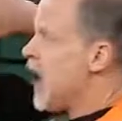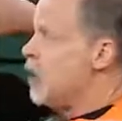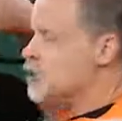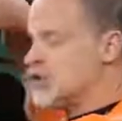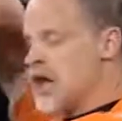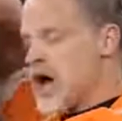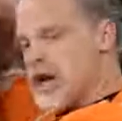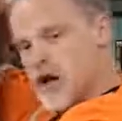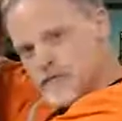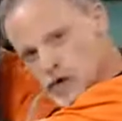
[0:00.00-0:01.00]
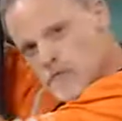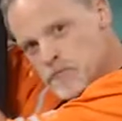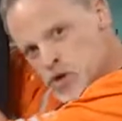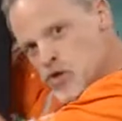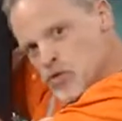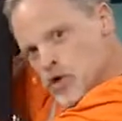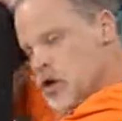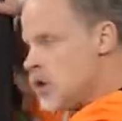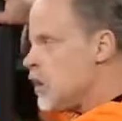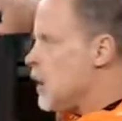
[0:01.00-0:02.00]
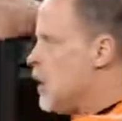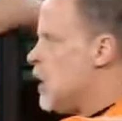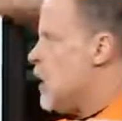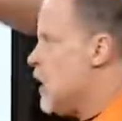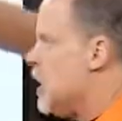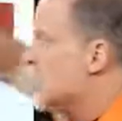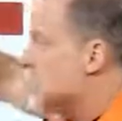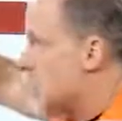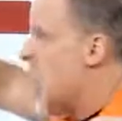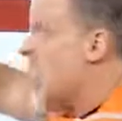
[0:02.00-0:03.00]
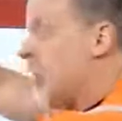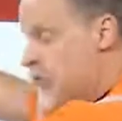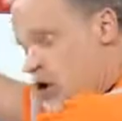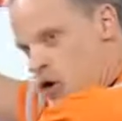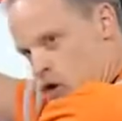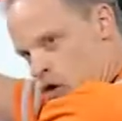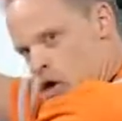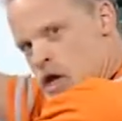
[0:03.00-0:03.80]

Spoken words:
outside of compute inside of here.